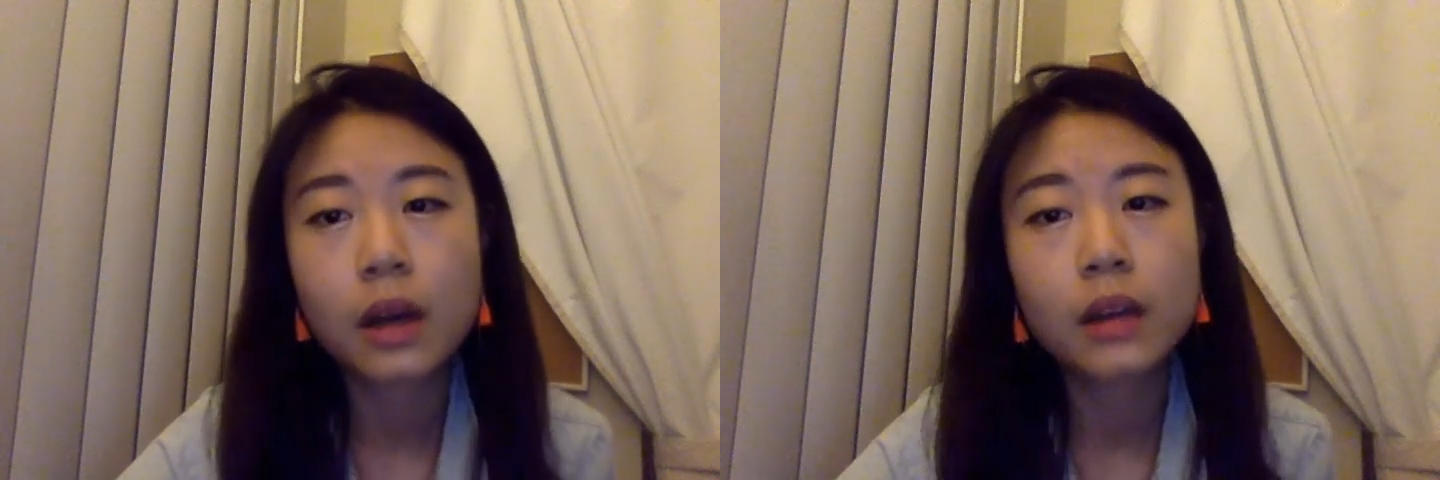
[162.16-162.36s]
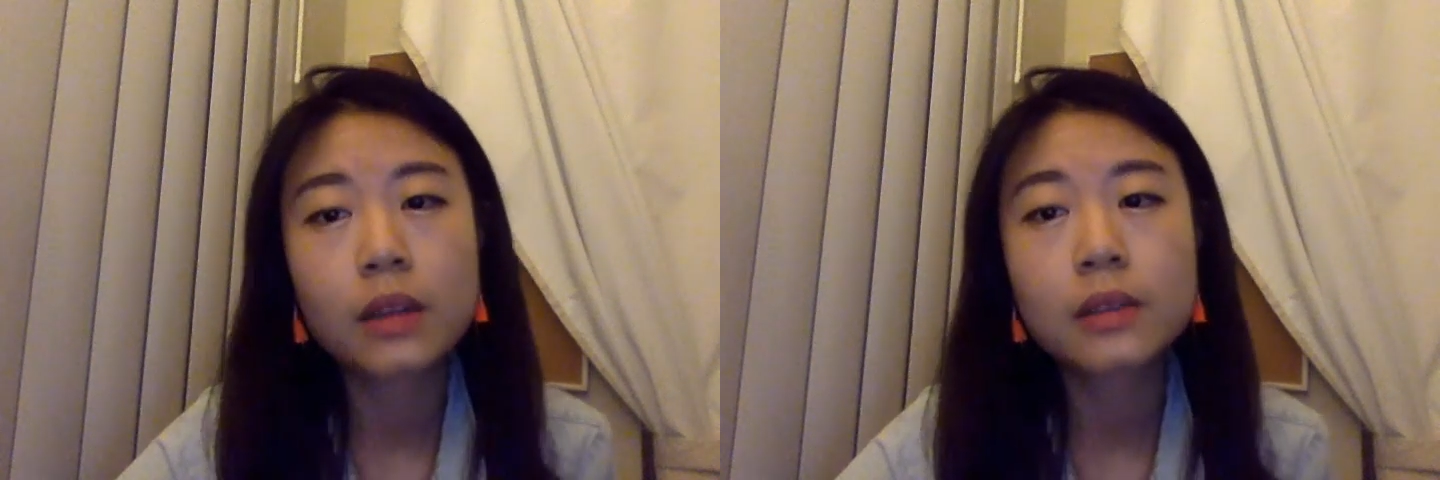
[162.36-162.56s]

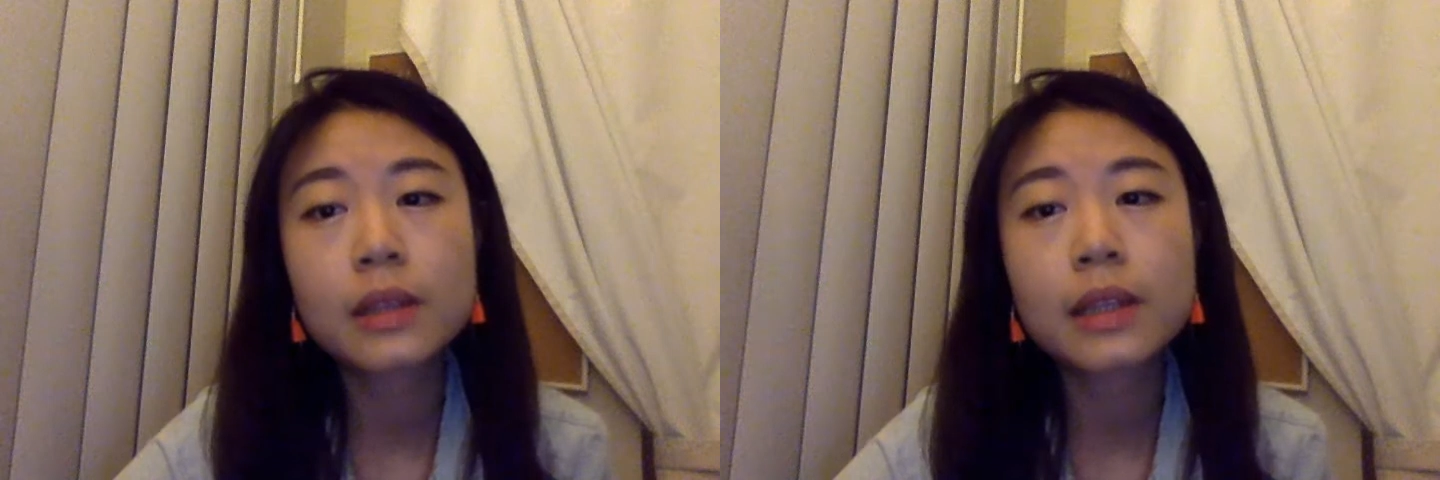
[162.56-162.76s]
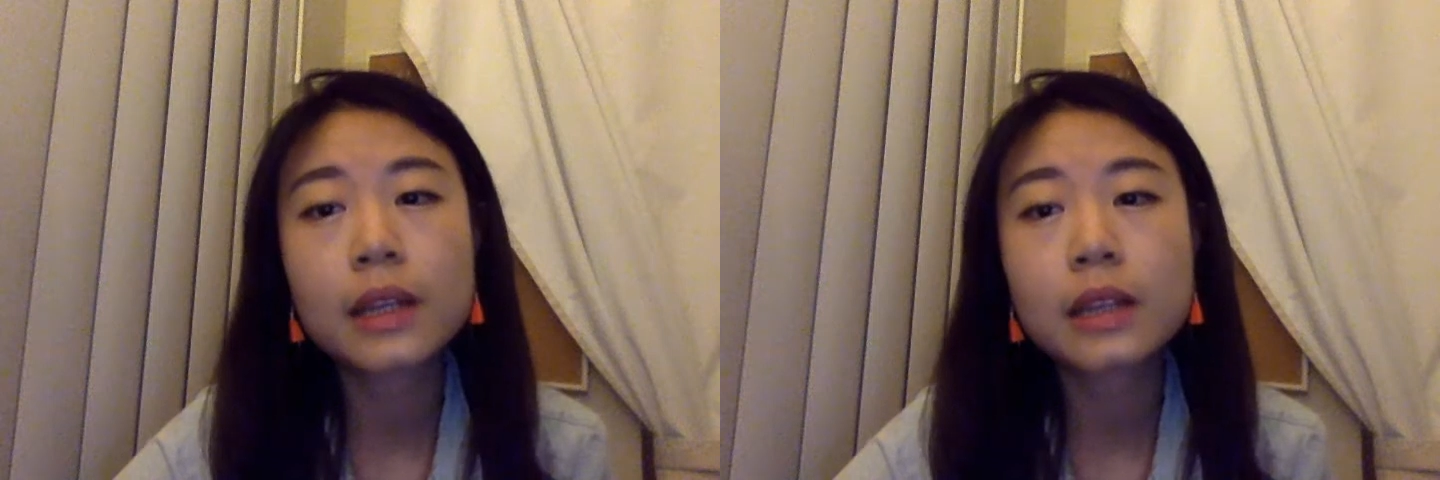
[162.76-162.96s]
A little
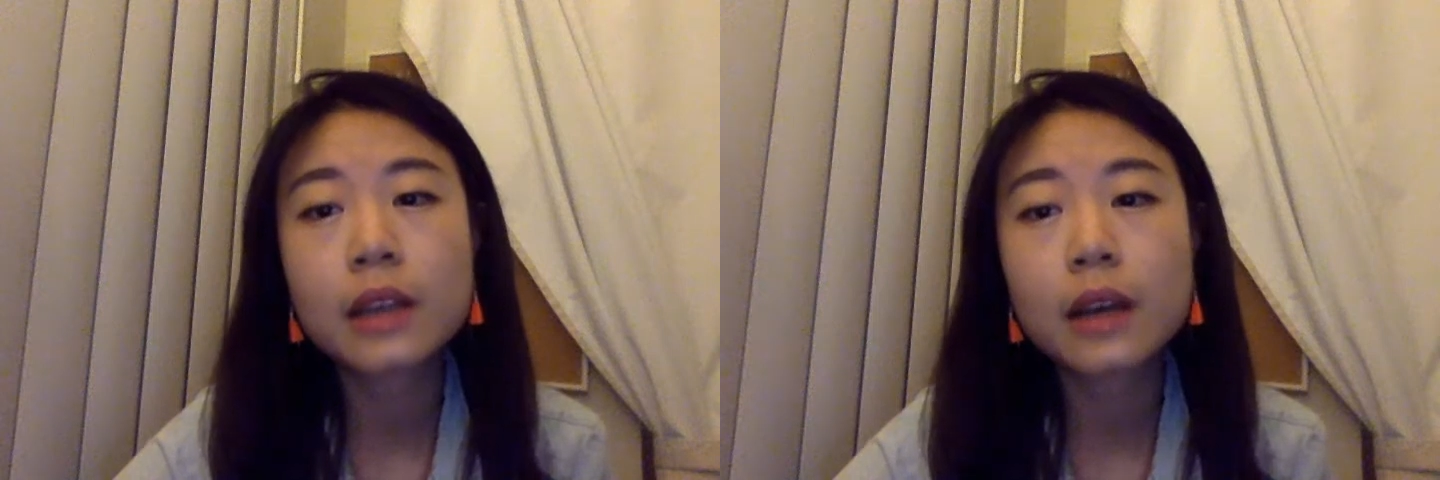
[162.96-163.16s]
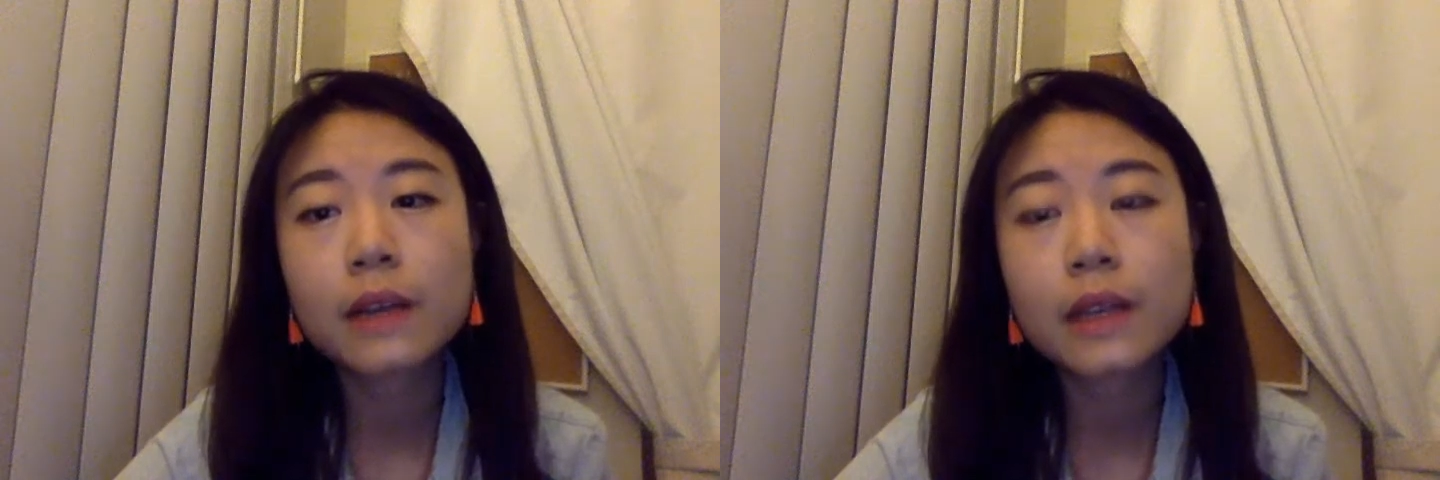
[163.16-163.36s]
less
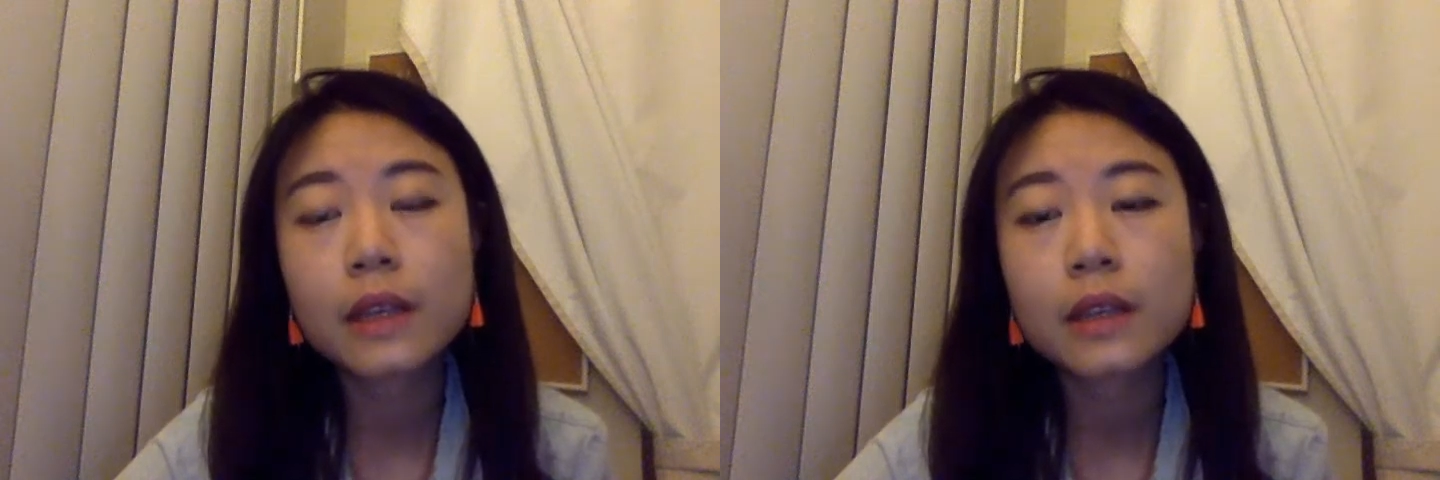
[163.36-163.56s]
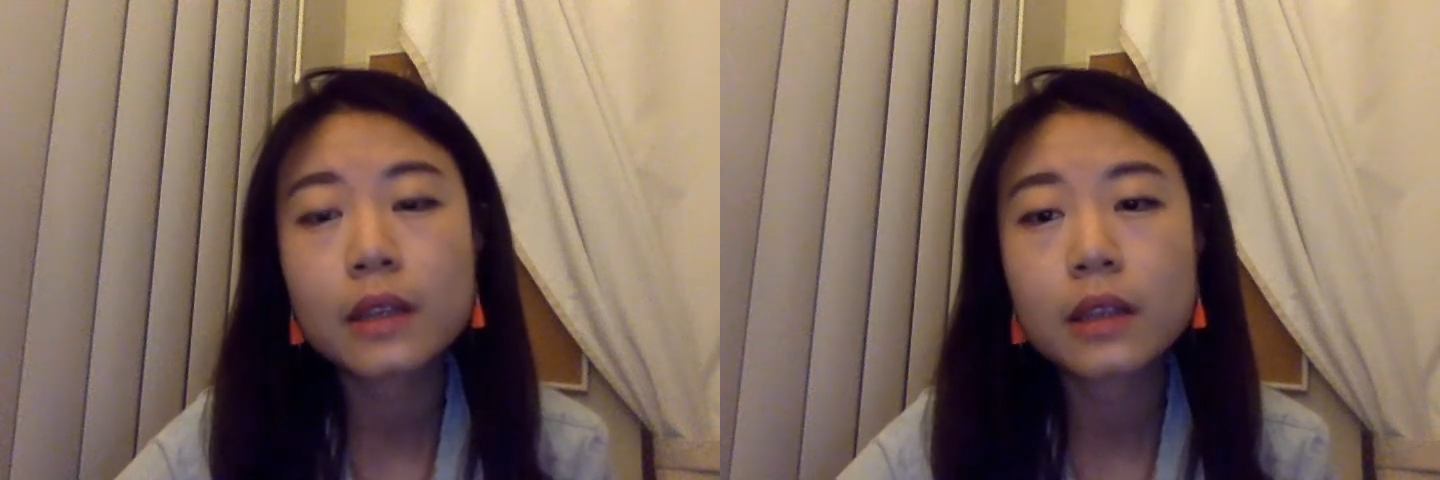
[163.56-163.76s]
obvious